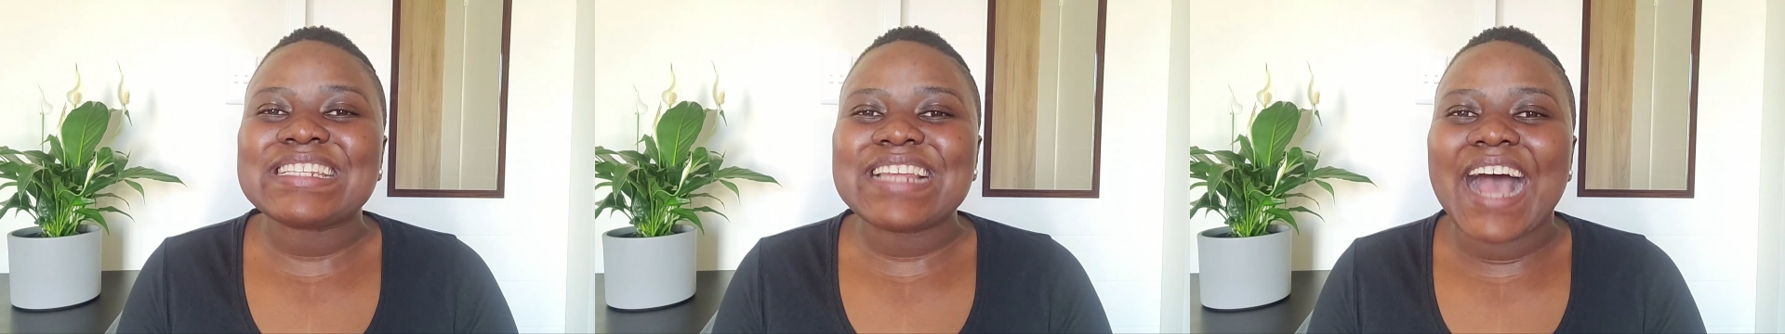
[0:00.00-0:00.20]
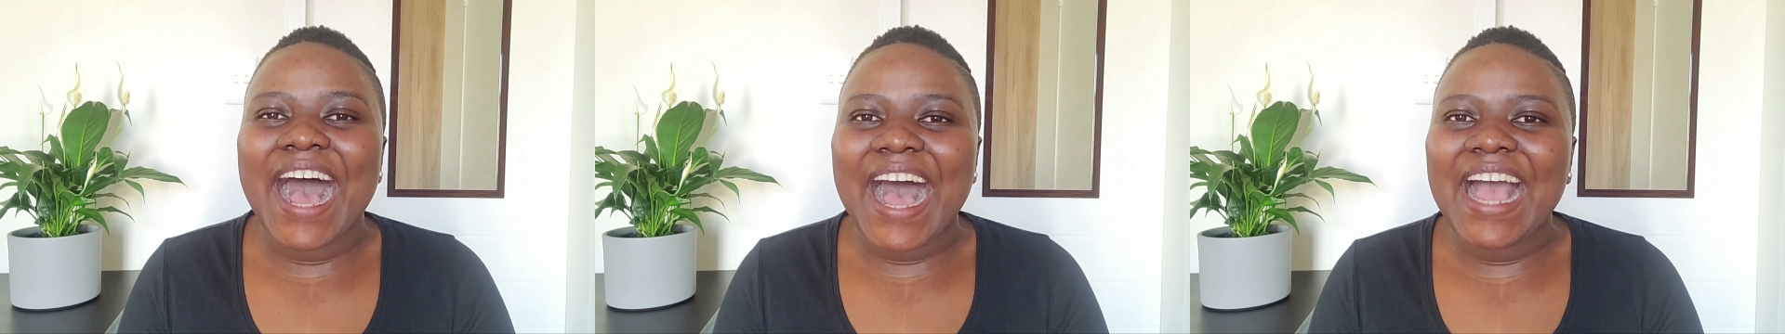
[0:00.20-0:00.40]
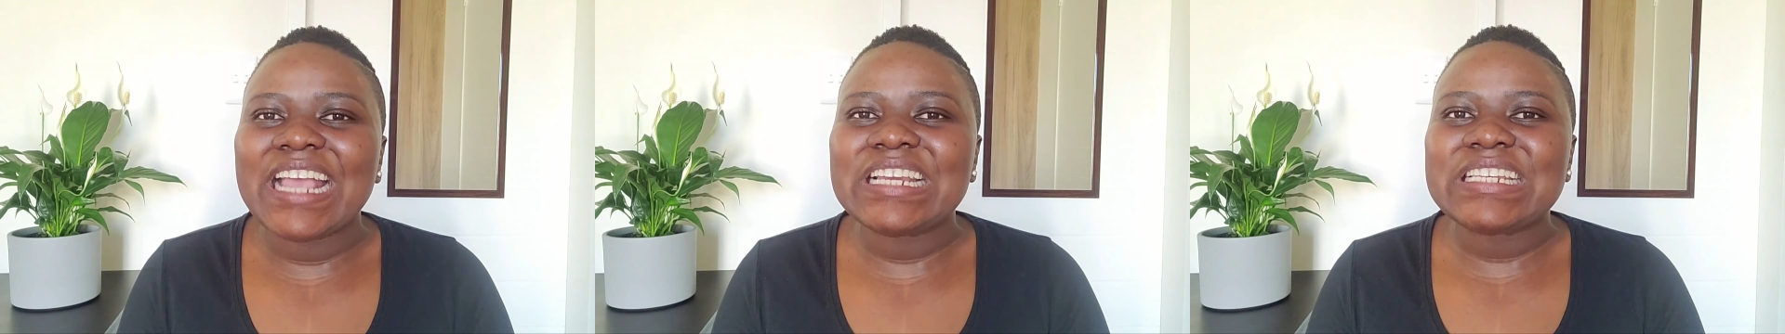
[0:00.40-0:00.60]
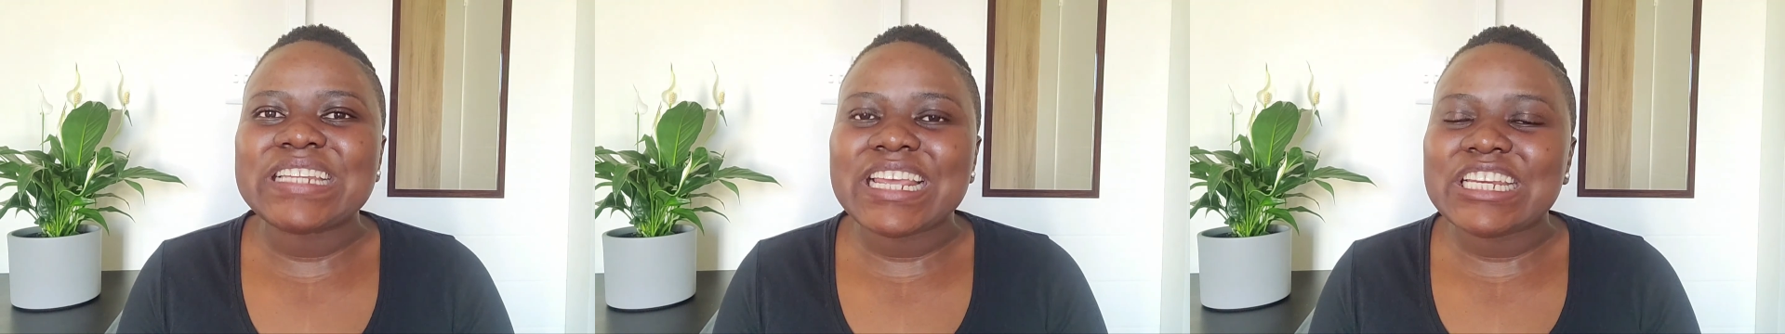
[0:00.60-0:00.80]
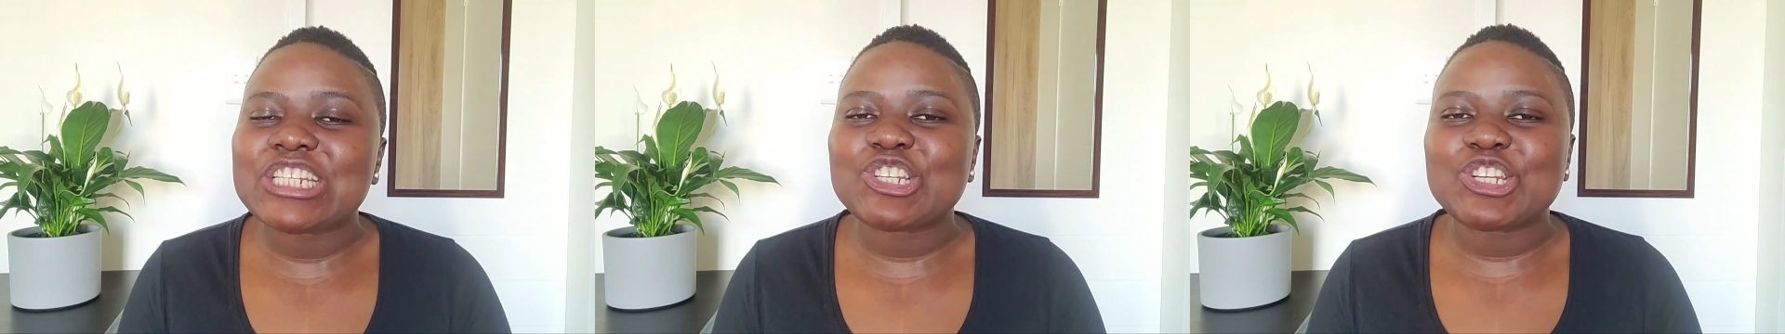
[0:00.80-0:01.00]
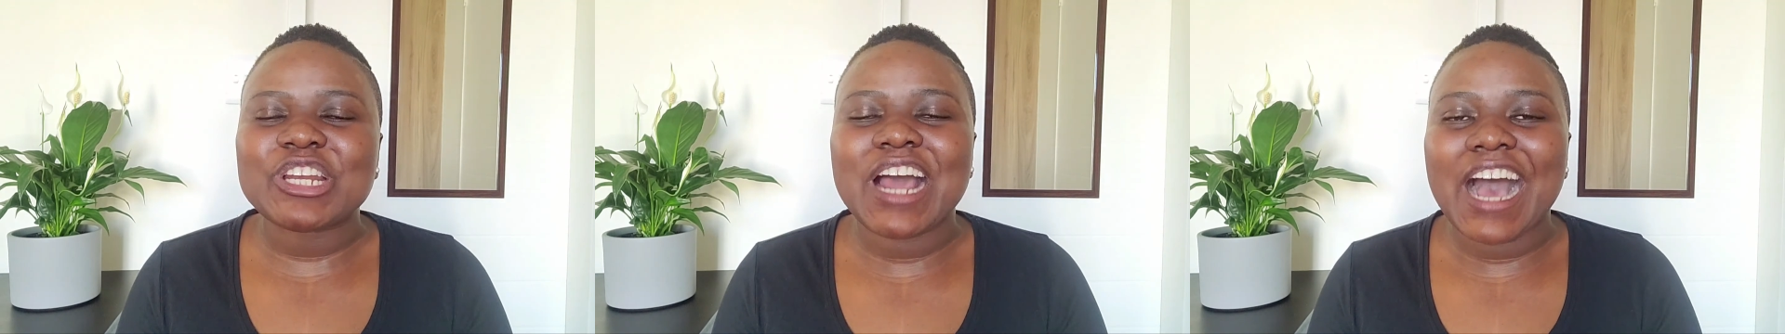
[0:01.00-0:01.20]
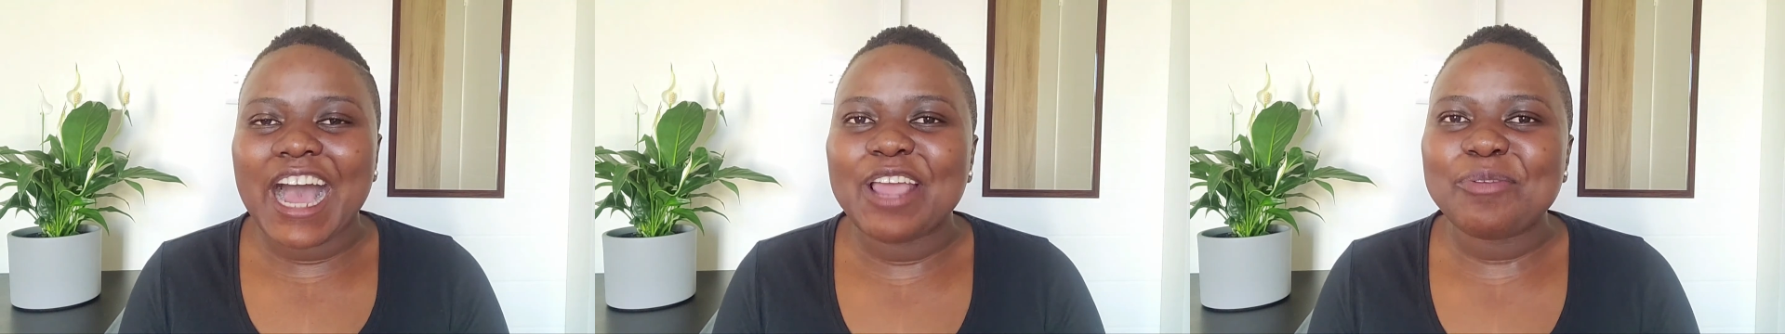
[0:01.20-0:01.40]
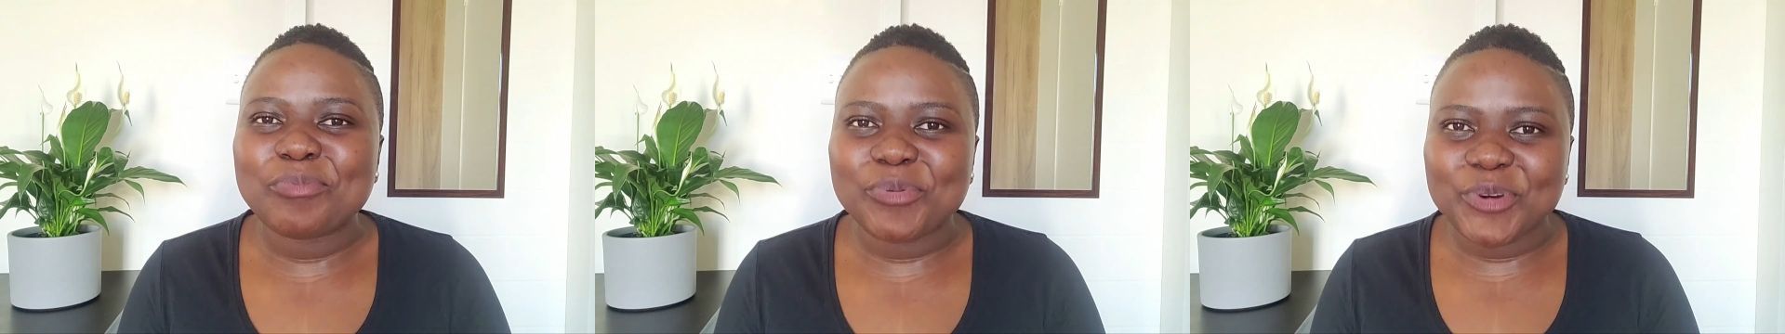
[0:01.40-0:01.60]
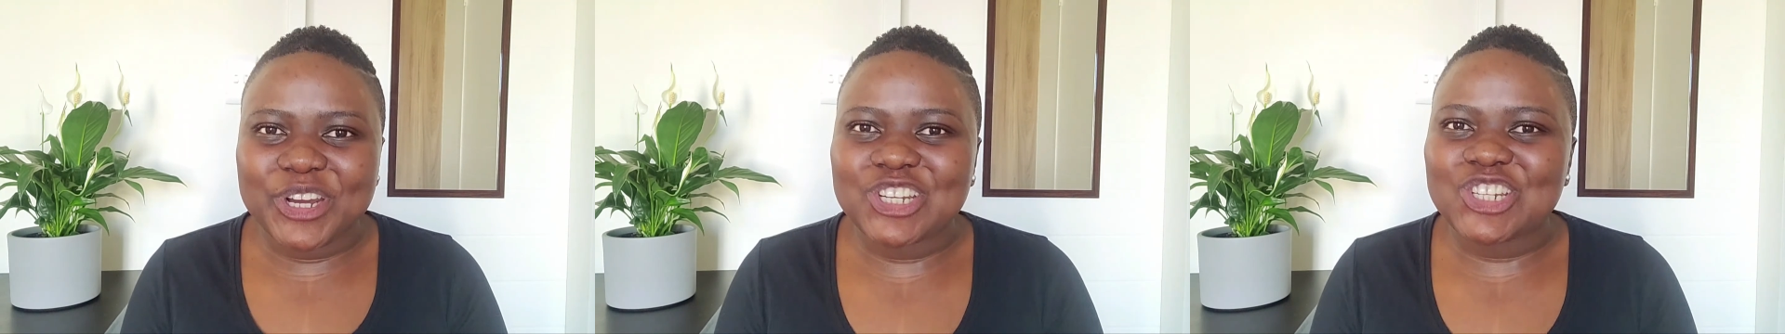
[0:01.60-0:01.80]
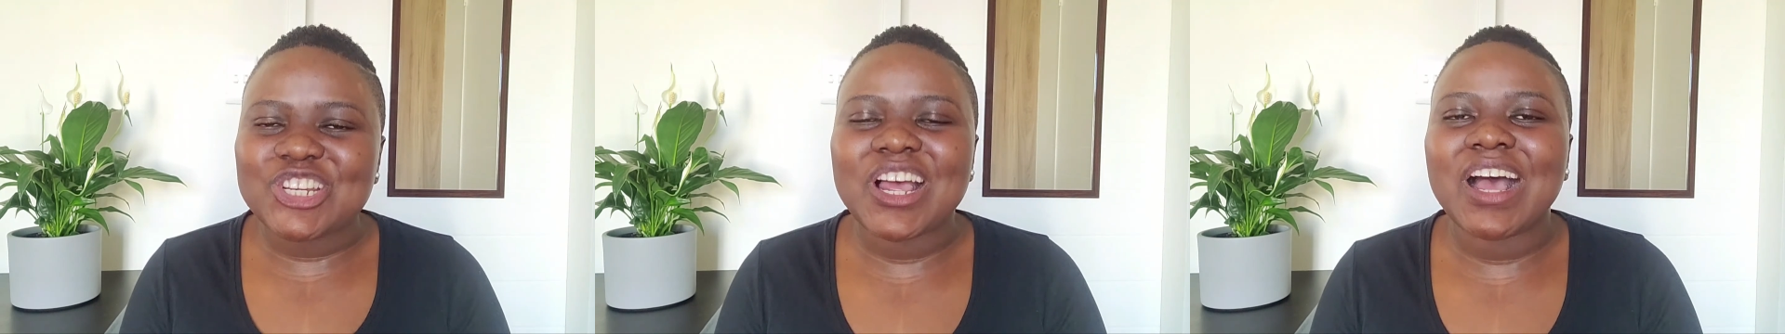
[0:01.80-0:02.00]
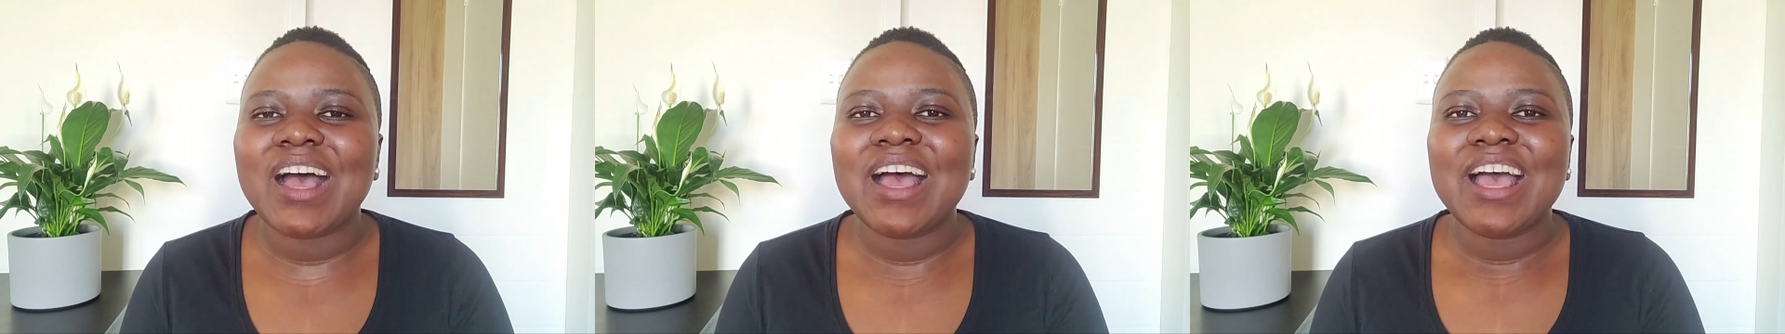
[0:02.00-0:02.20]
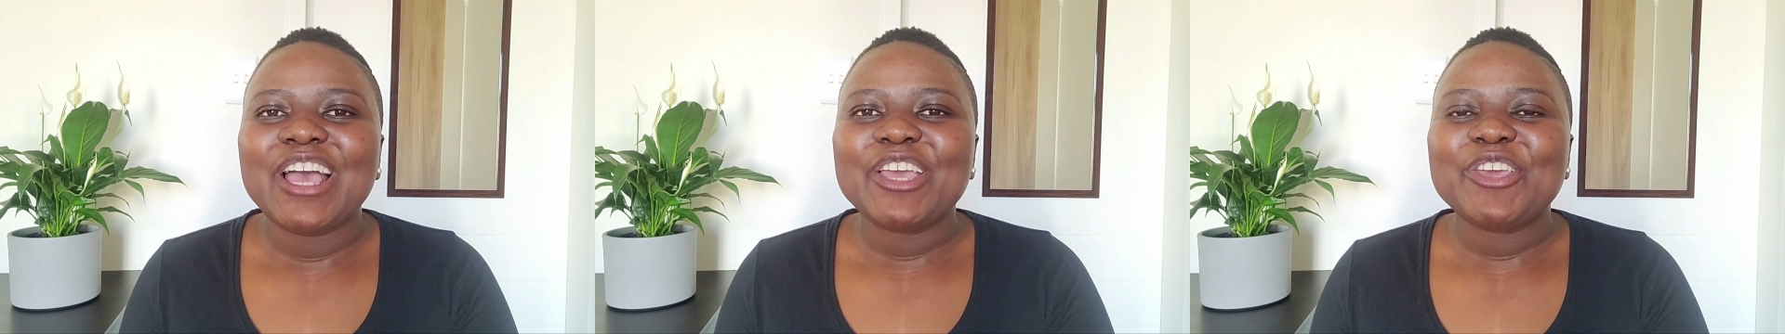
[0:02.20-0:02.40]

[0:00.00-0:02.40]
high tension, high pressure,